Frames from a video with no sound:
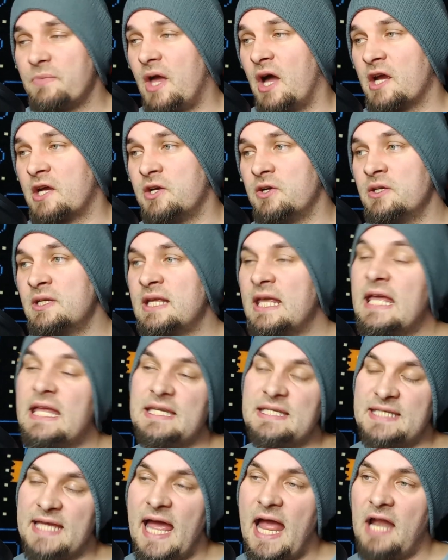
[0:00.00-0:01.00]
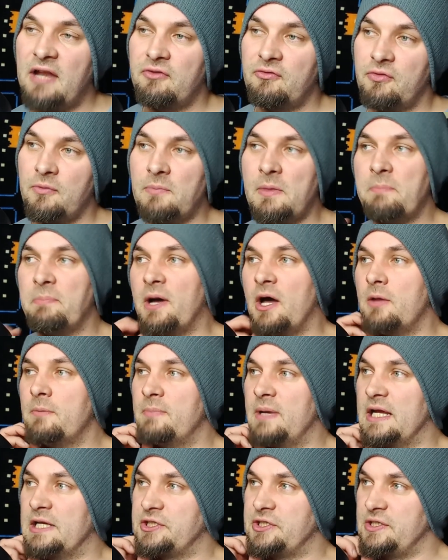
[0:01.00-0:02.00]
I couldn't get Dan from the Button
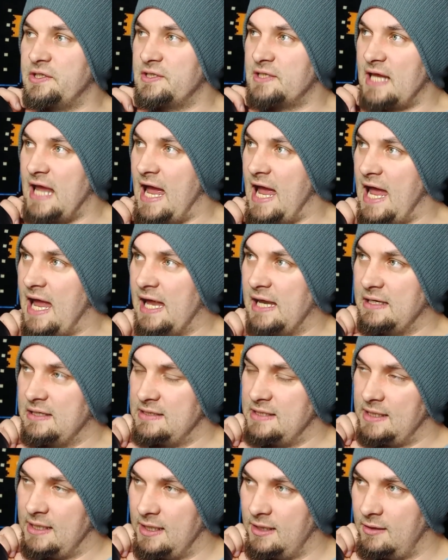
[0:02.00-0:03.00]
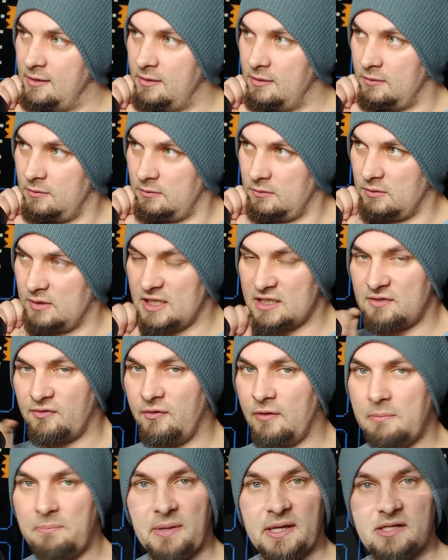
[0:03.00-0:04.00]
Bashers, and that's for
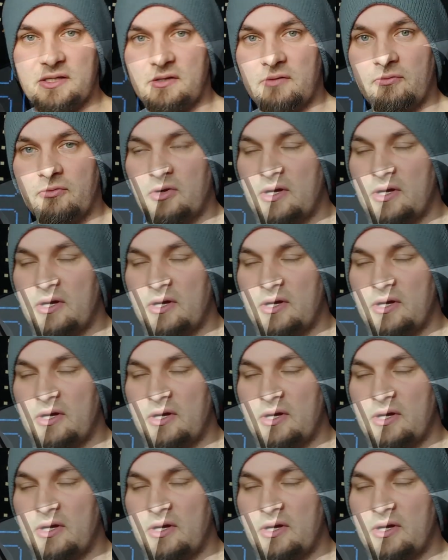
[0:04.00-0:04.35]
the best of